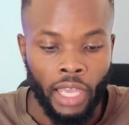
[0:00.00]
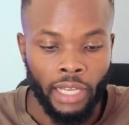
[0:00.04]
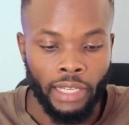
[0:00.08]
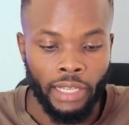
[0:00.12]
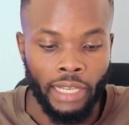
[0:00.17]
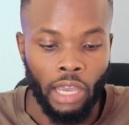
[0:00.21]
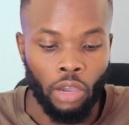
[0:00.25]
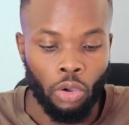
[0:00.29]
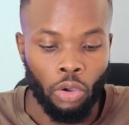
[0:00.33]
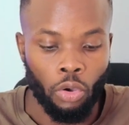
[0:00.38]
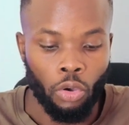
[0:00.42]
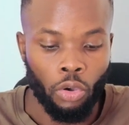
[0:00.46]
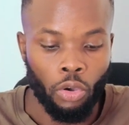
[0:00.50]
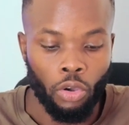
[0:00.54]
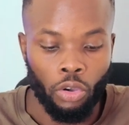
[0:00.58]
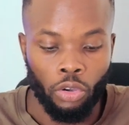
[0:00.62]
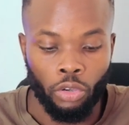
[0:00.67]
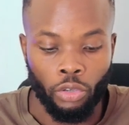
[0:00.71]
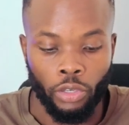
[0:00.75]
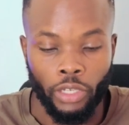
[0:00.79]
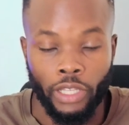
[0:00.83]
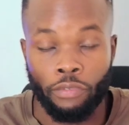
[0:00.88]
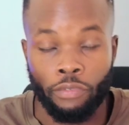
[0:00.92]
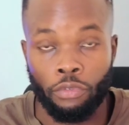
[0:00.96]
Now,
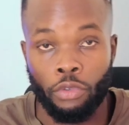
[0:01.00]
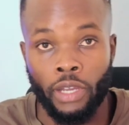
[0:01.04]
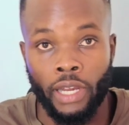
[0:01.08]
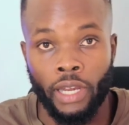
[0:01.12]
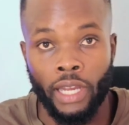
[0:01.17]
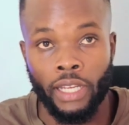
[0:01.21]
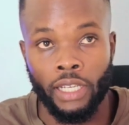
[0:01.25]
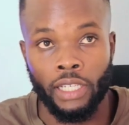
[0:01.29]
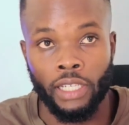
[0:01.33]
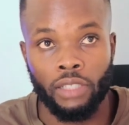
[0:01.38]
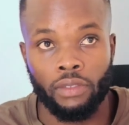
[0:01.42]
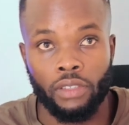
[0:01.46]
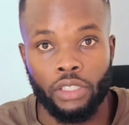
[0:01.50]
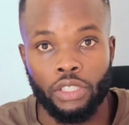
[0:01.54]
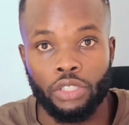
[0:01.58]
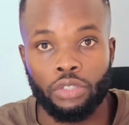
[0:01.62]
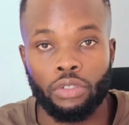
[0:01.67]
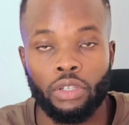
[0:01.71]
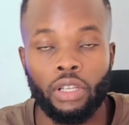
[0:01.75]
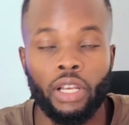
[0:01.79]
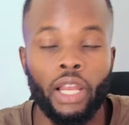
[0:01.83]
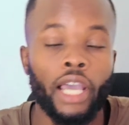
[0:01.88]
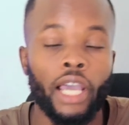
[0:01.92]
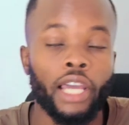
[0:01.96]
or if you are an
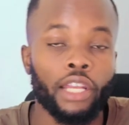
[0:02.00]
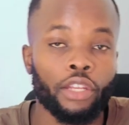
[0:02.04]
individual and